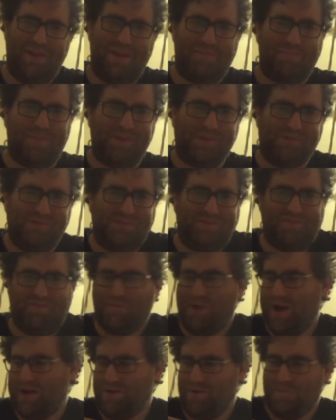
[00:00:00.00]
He had pictures of
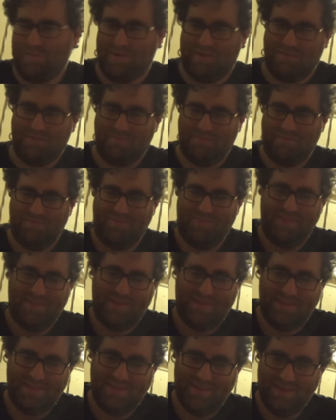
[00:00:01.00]
it wide open.
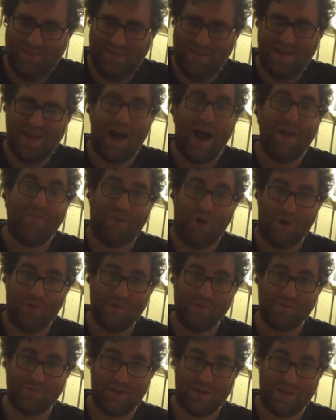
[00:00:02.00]
I've
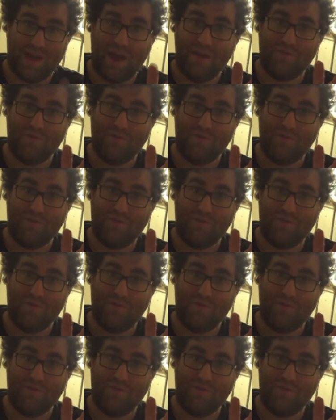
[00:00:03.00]
always wanted.